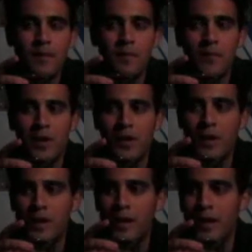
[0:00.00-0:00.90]

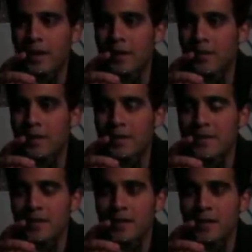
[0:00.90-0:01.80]
But
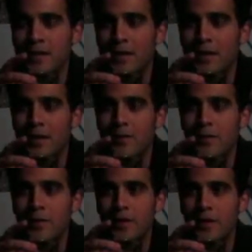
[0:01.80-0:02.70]
anyways, other
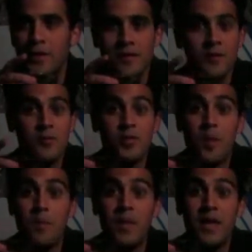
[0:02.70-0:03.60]
things, there was a
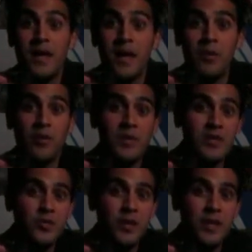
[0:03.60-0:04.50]
big MLB
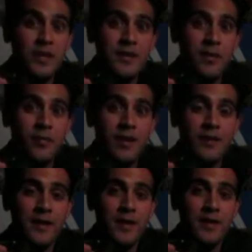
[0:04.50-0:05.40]
trade that went
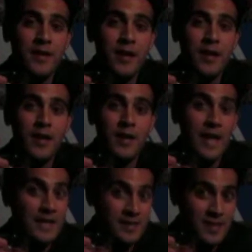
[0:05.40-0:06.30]
down
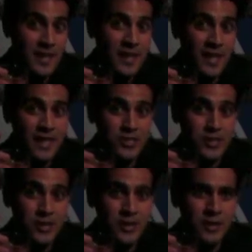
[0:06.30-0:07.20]
last night,
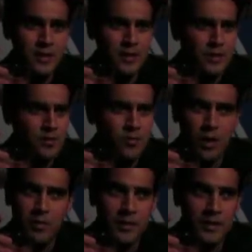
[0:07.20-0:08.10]
actually,
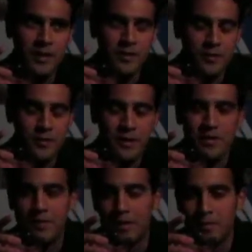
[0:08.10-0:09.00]
probably later in the
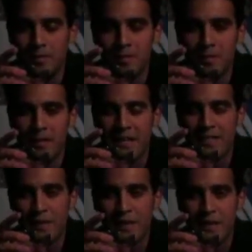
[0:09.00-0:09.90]
evening when some of the
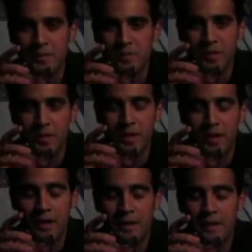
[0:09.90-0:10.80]
basketball games were going on.